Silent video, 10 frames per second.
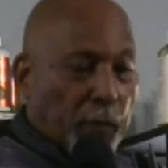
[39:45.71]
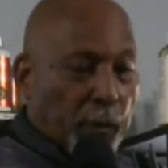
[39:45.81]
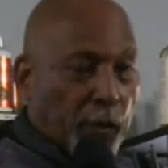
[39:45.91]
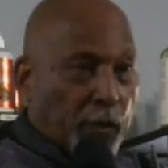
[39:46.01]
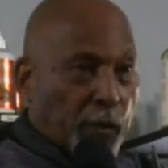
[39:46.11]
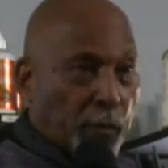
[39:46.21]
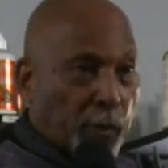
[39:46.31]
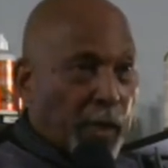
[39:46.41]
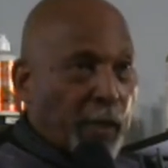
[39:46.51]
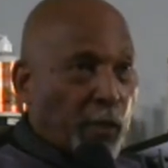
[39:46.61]
person,
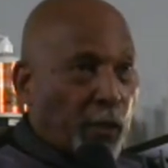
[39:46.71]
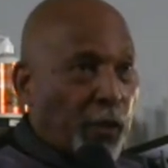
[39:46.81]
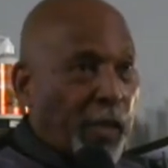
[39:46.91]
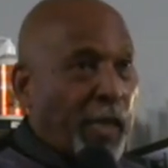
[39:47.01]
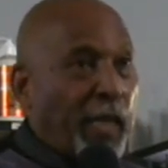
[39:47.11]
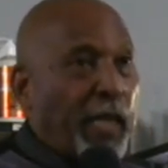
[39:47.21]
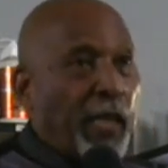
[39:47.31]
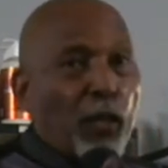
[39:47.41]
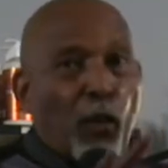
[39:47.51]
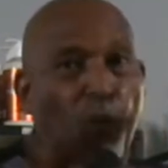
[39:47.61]
place, or thing
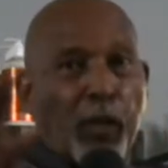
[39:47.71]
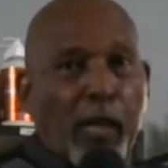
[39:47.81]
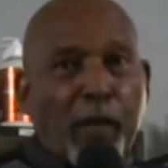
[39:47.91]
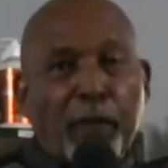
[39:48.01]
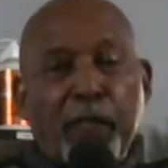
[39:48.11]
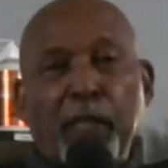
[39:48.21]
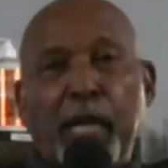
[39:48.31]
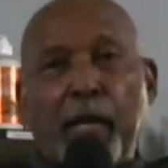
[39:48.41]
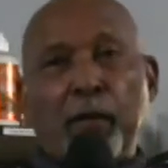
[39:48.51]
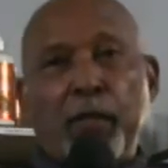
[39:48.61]
in all African
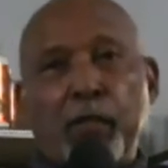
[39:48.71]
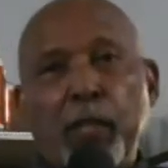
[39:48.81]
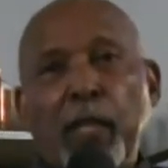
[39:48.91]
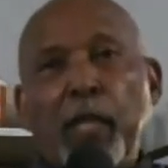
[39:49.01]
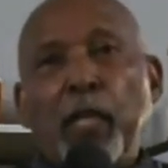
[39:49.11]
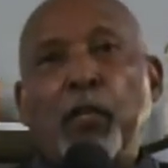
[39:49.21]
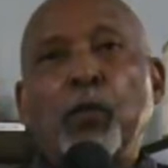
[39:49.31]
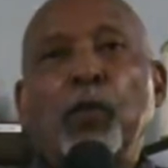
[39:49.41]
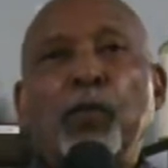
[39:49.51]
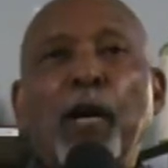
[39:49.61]
language,
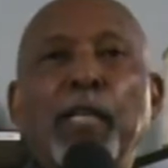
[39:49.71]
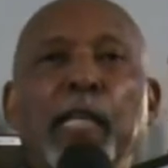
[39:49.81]
you will find